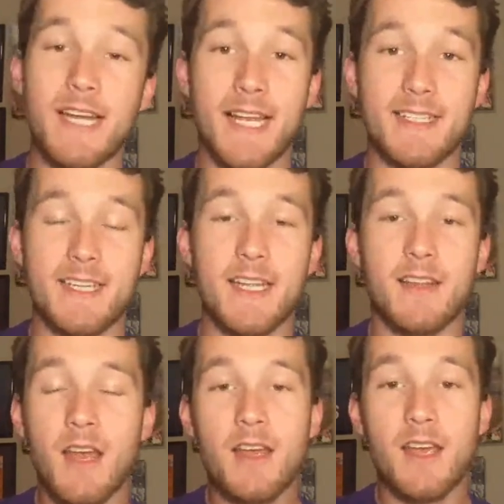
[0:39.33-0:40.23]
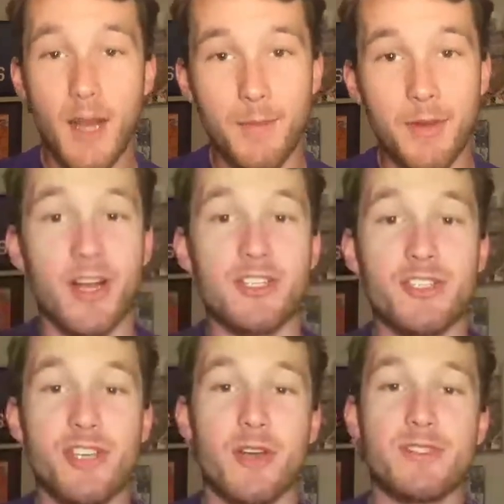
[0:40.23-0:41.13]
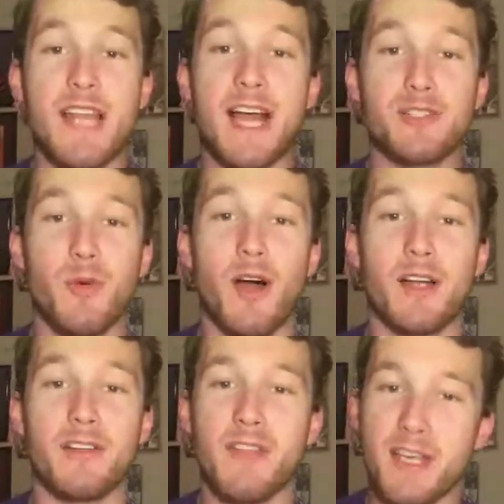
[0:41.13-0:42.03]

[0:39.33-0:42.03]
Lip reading: 19th, and I'm your gracious host, Nash Walker.